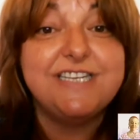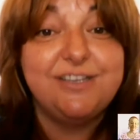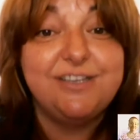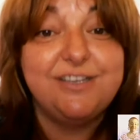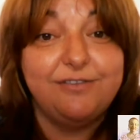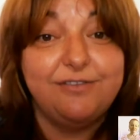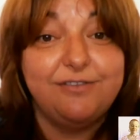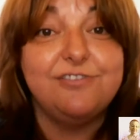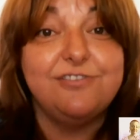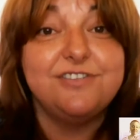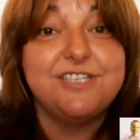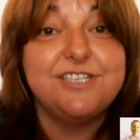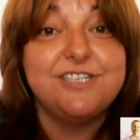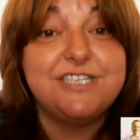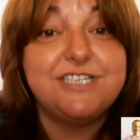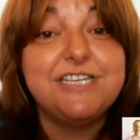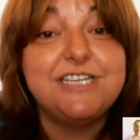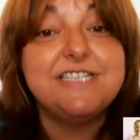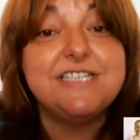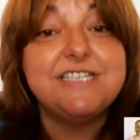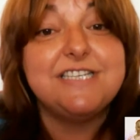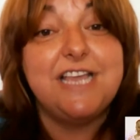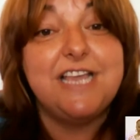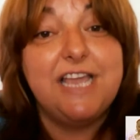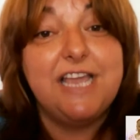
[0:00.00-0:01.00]
in
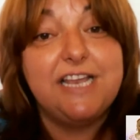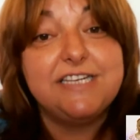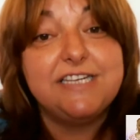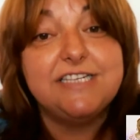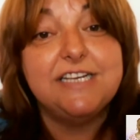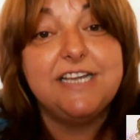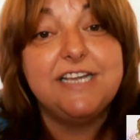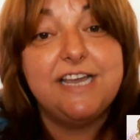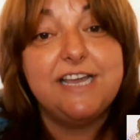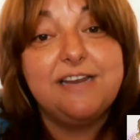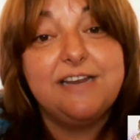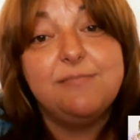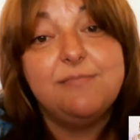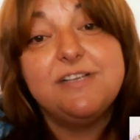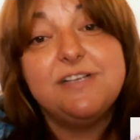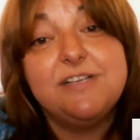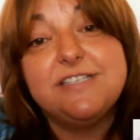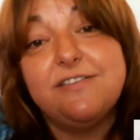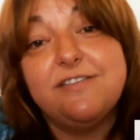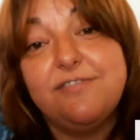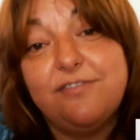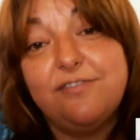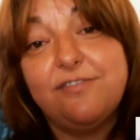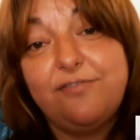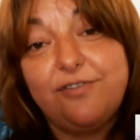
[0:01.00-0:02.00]
universities and academies of
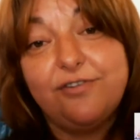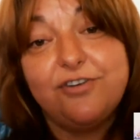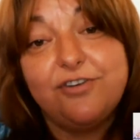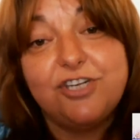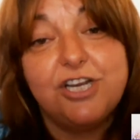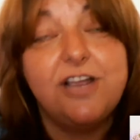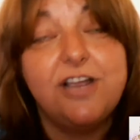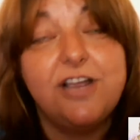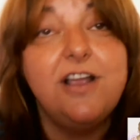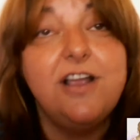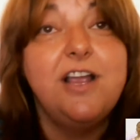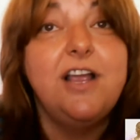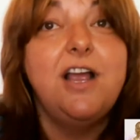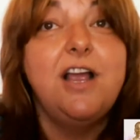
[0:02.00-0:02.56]
the future.